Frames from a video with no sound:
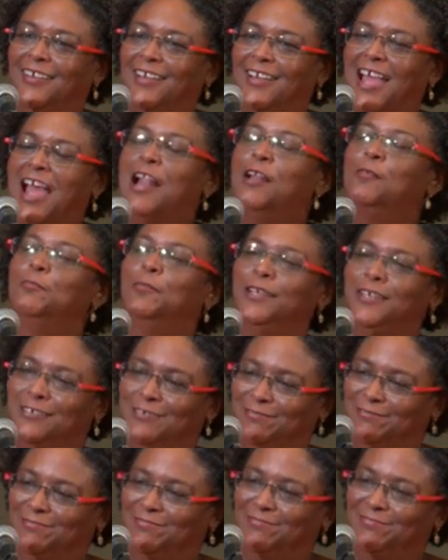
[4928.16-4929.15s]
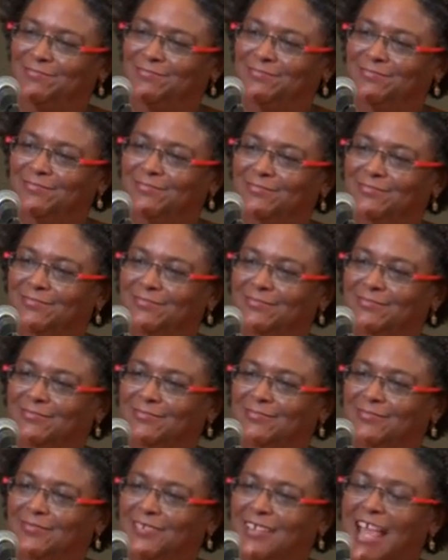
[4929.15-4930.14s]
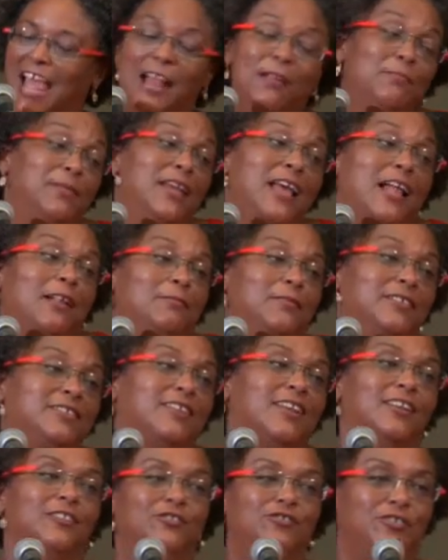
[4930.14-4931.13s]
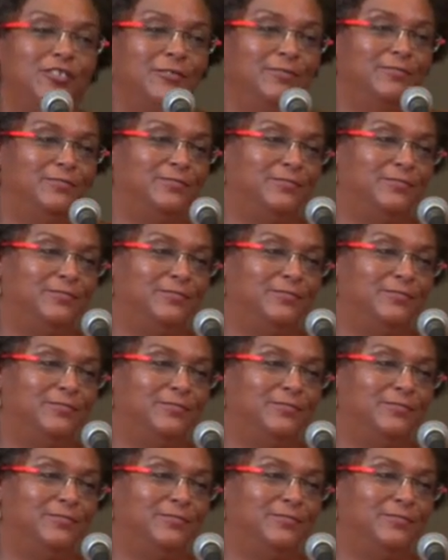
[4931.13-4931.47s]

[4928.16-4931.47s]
help me. Help me help this country.